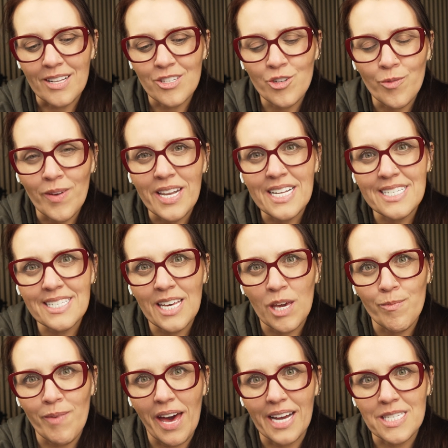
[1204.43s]
tremendously
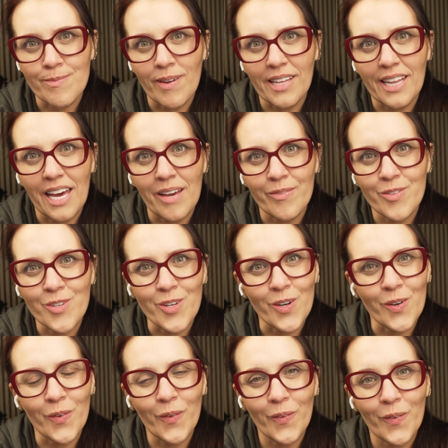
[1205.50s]
impacts my life.
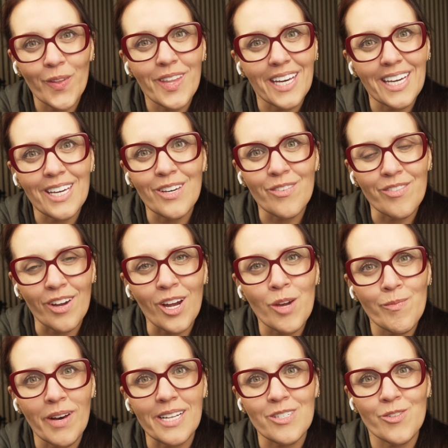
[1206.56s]
So thank you
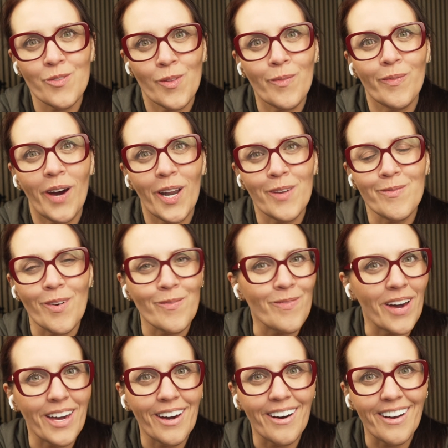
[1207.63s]
very much from the bottom of
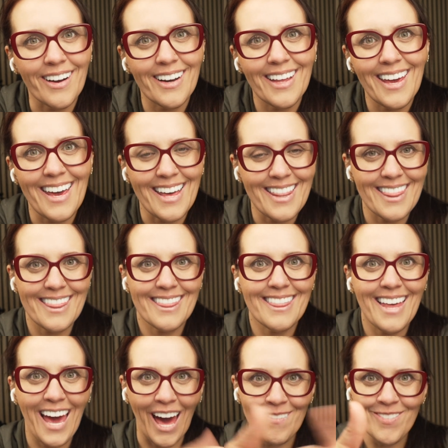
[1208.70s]
my heart, and
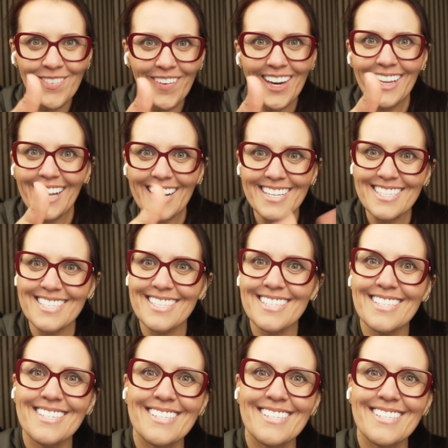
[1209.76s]
happy weight loss.